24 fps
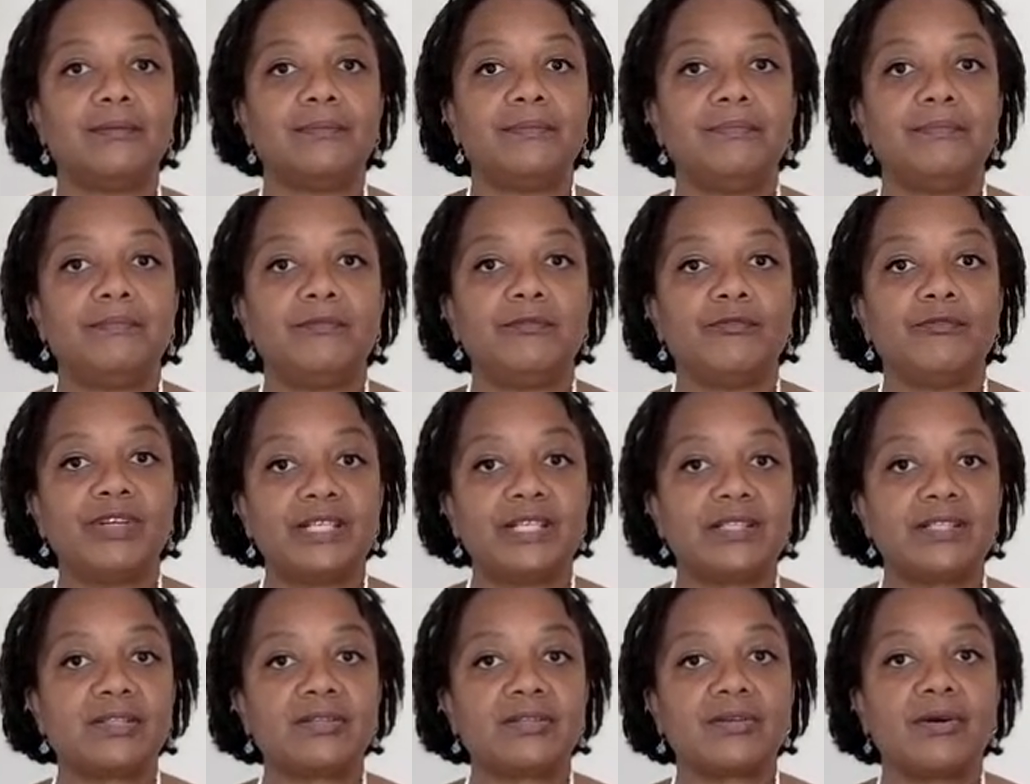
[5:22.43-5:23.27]

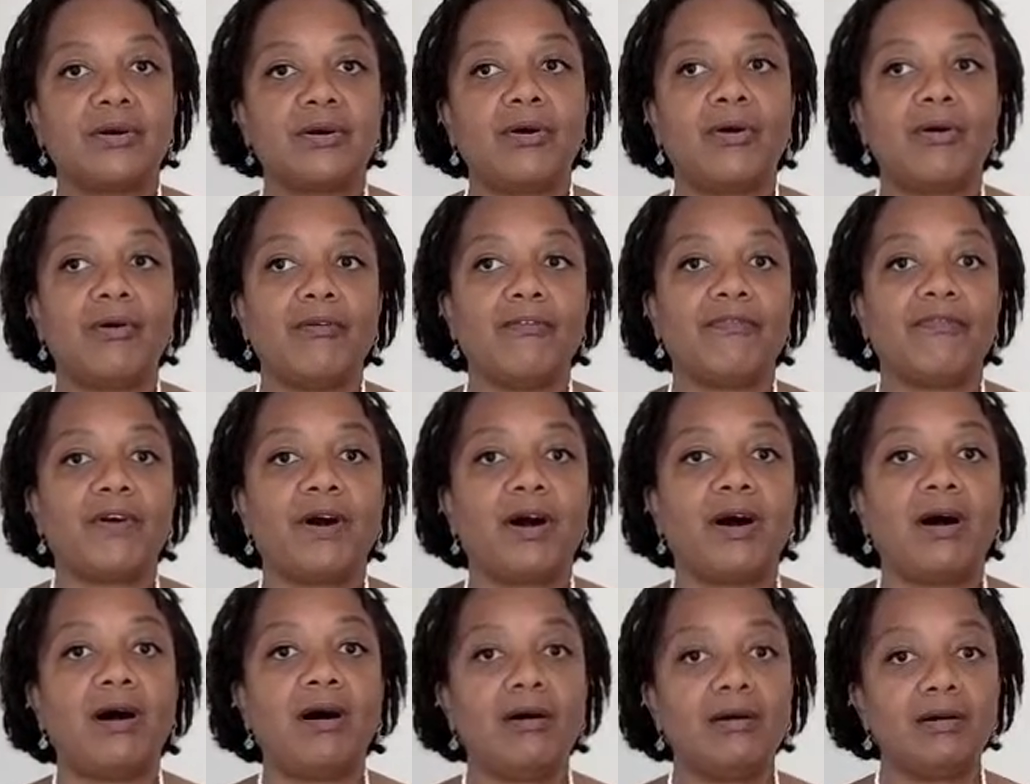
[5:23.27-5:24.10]
risk of
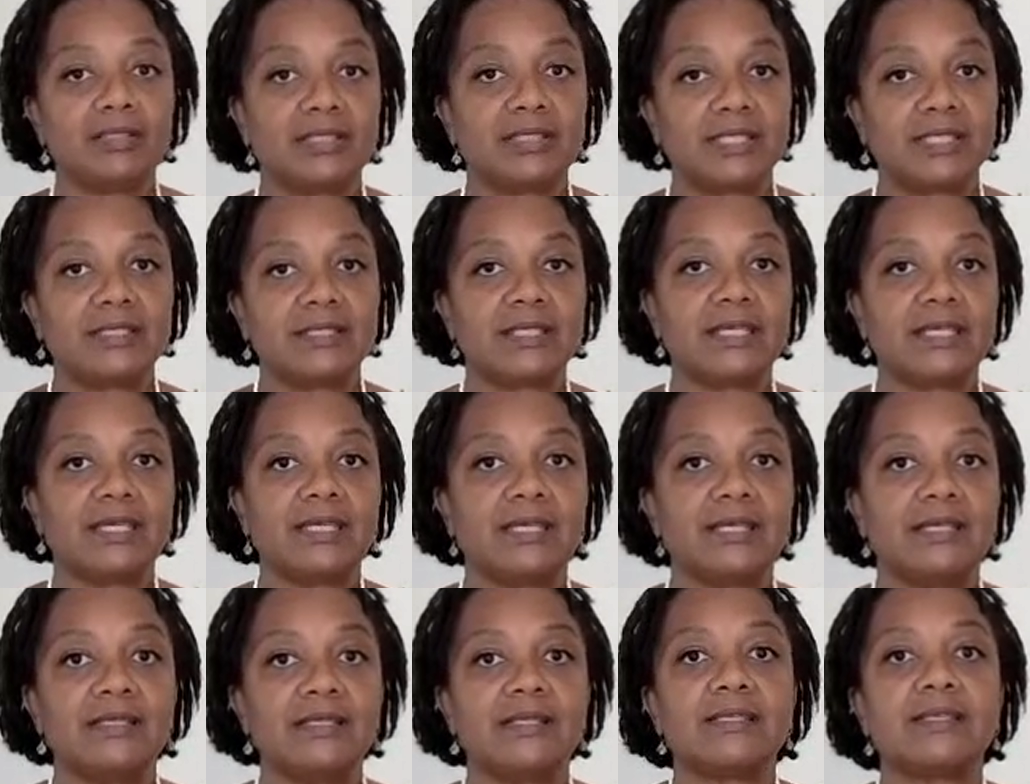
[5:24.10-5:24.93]
heart
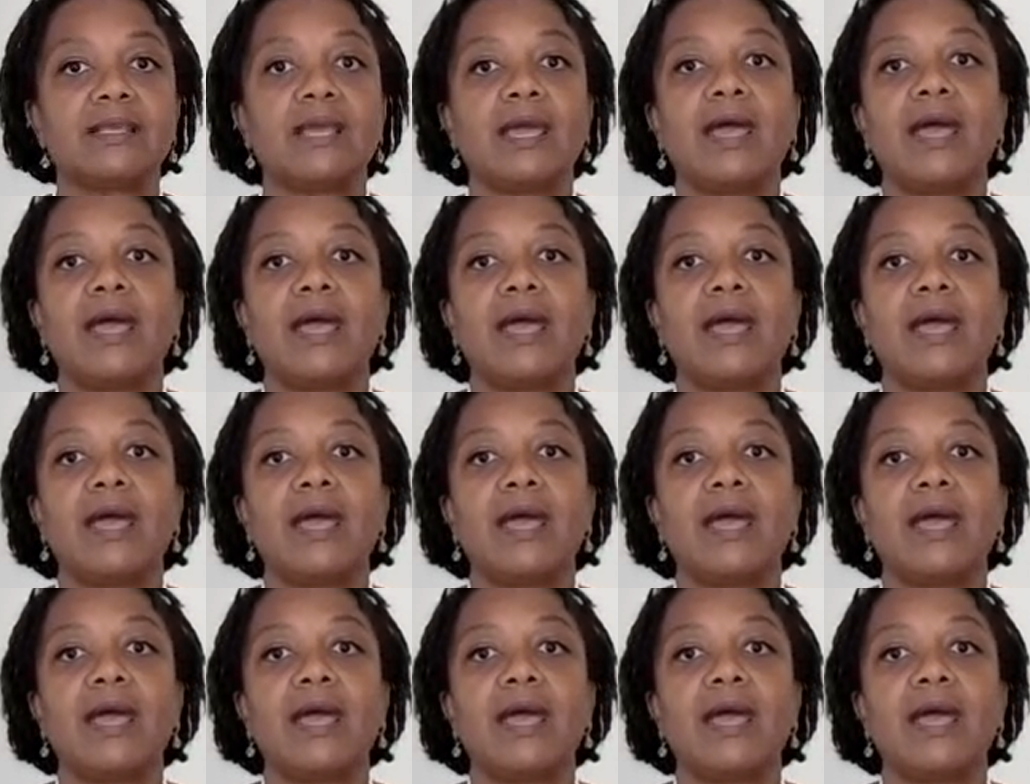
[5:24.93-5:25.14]
disease